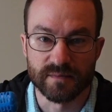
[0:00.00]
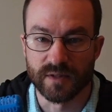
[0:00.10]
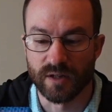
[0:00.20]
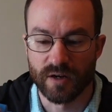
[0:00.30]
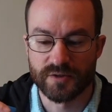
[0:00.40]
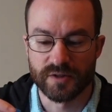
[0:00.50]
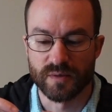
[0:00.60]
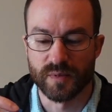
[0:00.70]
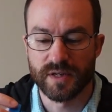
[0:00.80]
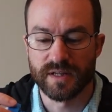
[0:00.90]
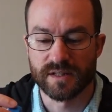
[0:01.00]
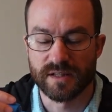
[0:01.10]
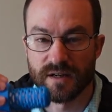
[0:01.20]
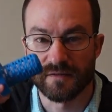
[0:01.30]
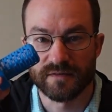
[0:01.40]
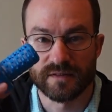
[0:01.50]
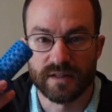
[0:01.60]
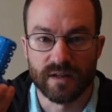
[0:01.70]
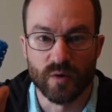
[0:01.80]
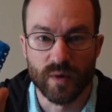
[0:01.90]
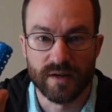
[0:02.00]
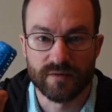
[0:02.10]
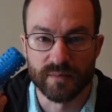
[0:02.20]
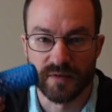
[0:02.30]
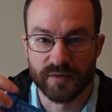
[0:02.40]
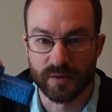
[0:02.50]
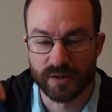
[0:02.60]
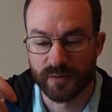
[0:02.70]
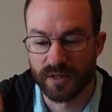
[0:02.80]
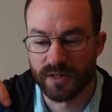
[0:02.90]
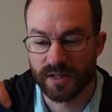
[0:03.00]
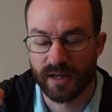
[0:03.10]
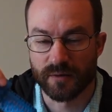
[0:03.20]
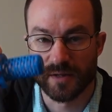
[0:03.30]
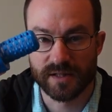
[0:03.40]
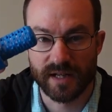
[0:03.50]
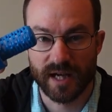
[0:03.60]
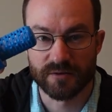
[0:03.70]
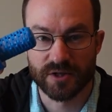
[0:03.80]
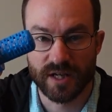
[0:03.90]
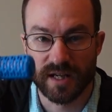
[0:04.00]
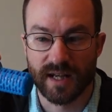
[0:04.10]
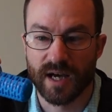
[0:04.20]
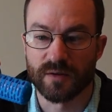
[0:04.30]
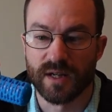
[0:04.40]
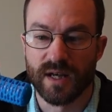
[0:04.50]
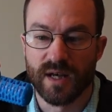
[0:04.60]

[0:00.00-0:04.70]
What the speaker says: larger debris and stuff away from the filter when you just kind of rinse it out and shake it out.